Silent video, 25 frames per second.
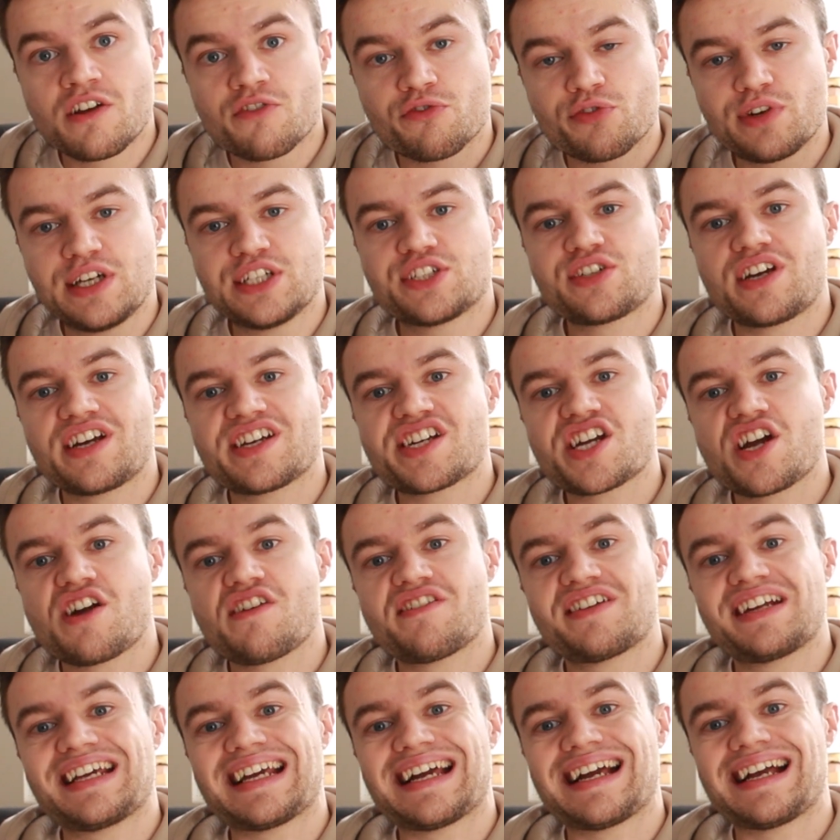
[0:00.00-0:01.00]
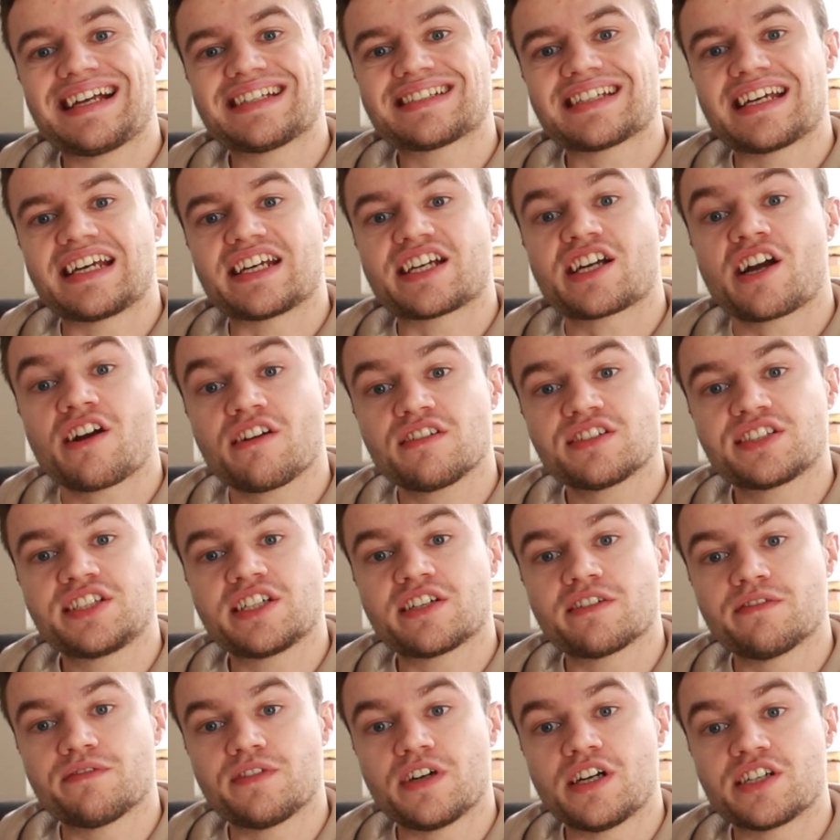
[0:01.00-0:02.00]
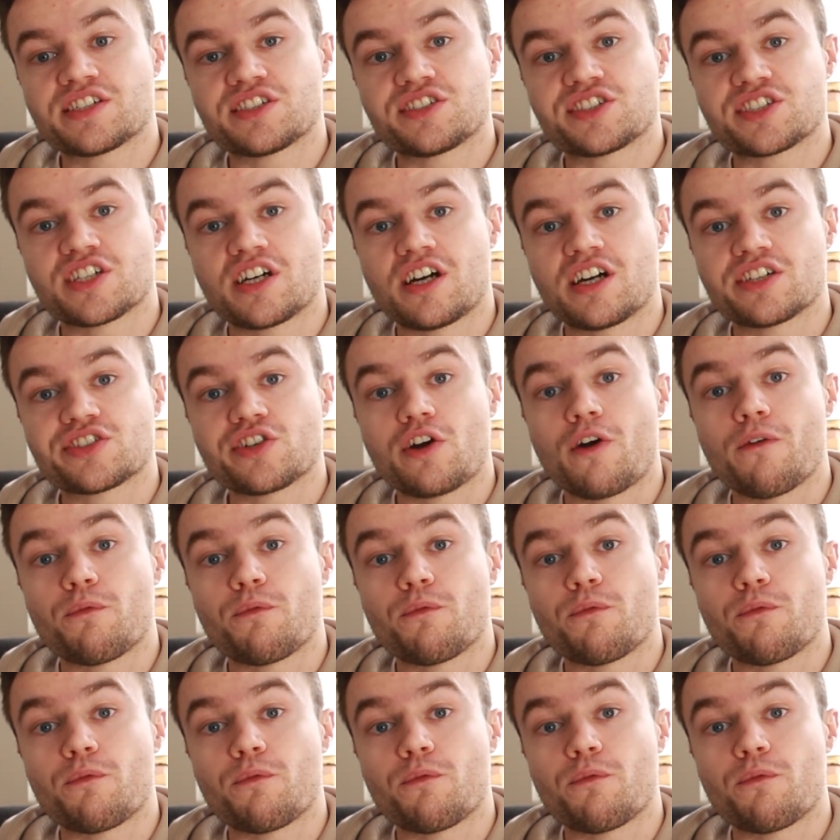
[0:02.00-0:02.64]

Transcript: Freetrade currently has a currency conversion charge